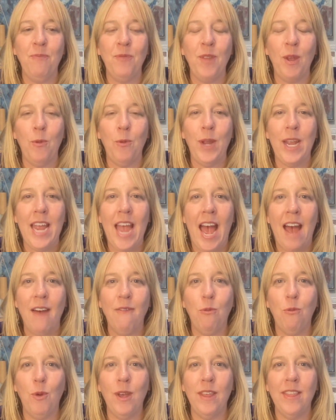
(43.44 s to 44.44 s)
We have
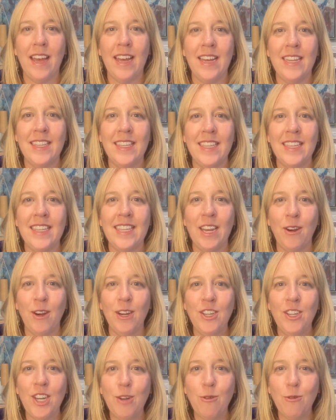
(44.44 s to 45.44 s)
with us Sarah
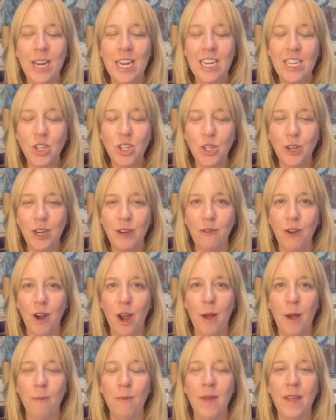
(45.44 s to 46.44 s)
Ginrich
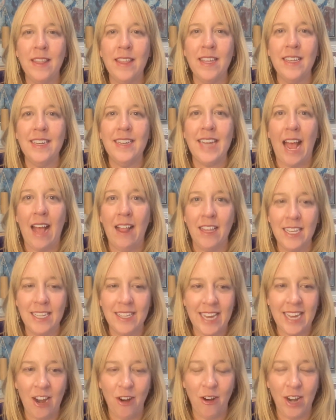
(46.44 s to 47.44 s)
from the Dallas
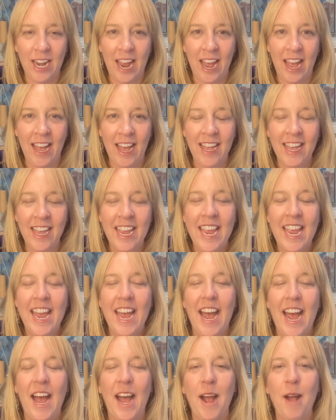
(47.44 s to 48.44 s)
area.
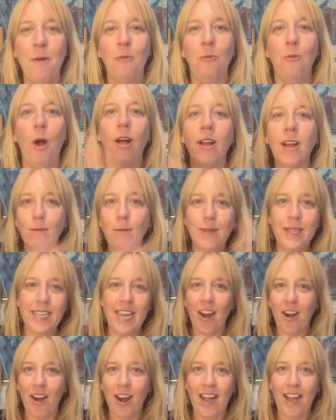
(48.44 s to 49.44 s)
Welcome,
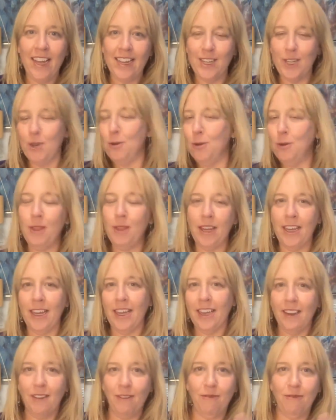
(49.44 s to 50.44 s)
Sarah, to
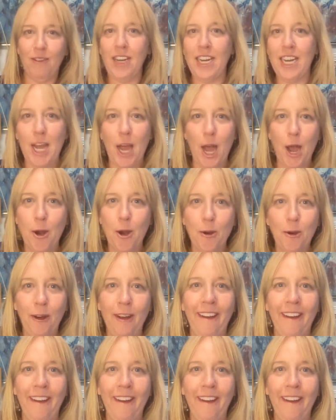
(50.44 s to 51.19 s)
the video.